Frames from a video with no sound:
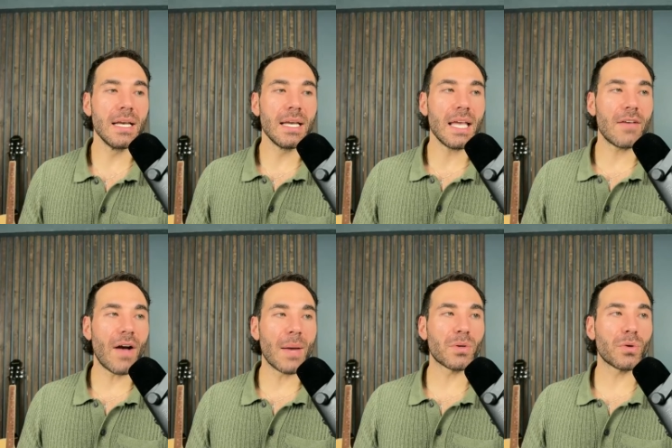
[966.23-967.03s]
if
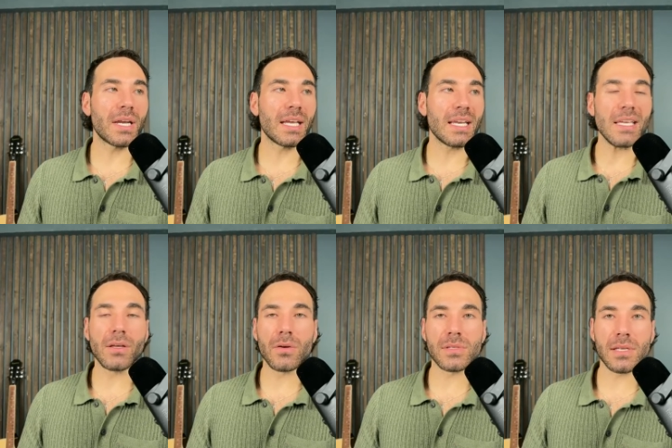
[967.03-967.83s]
I'm creating an
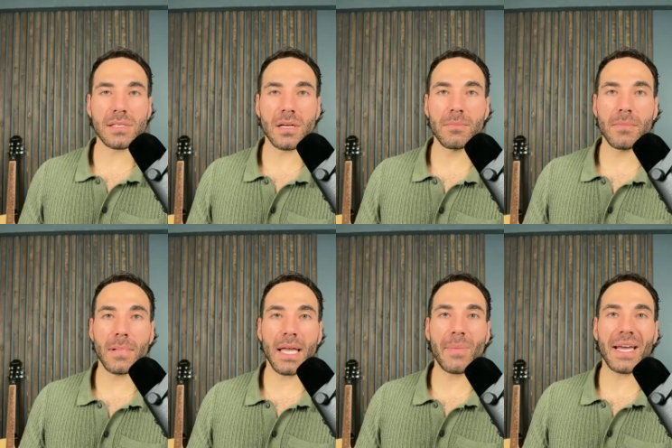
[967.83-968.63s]
ecosystem,
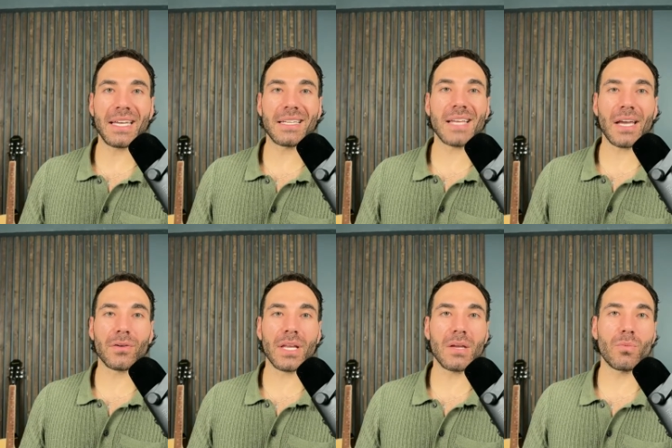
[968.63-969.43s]
am I in
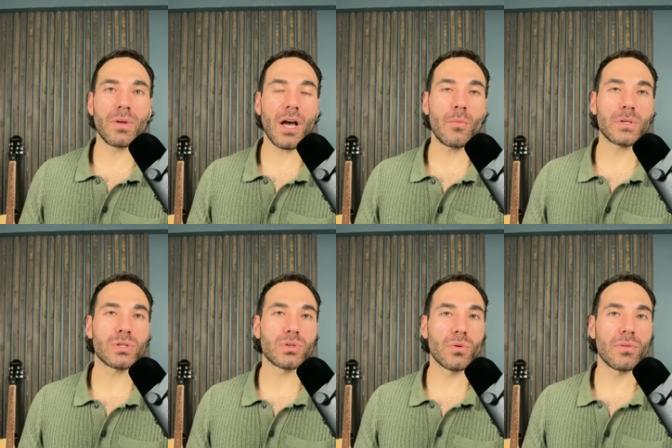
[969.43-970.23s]
integrity with how
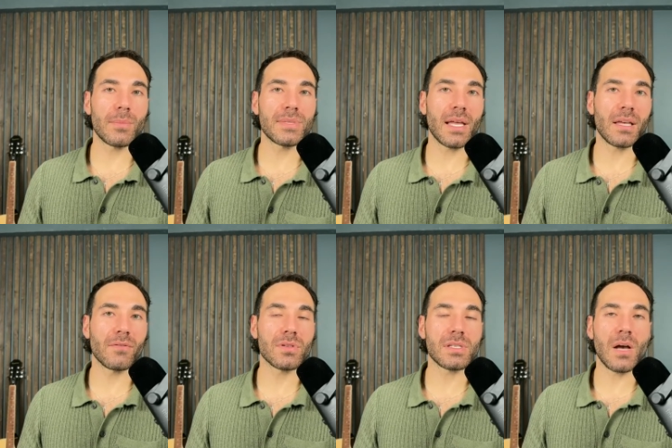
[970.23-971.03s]
much truth I'm telling
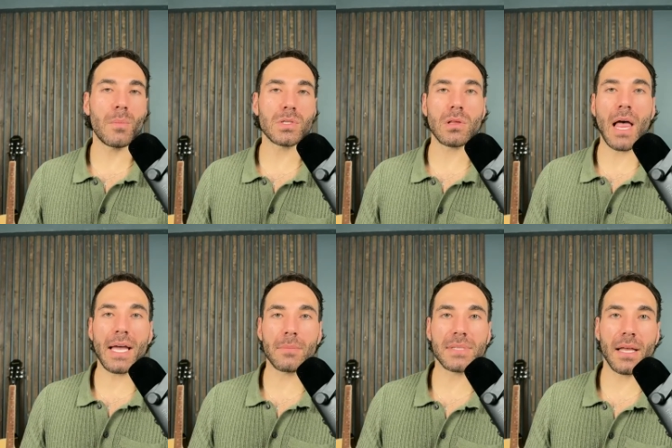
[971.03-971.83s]
versus how much lie
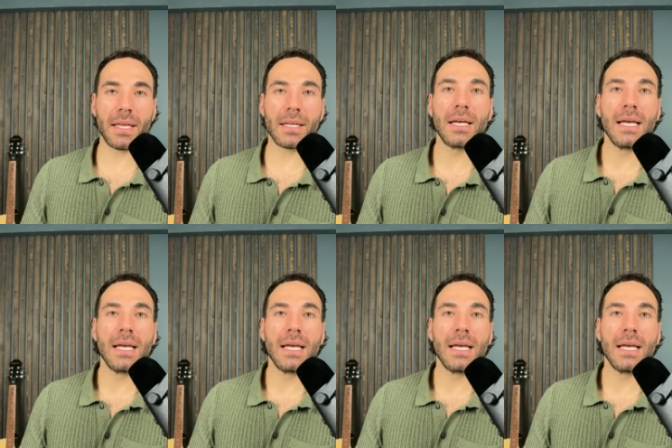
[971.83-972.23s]
I'm telling?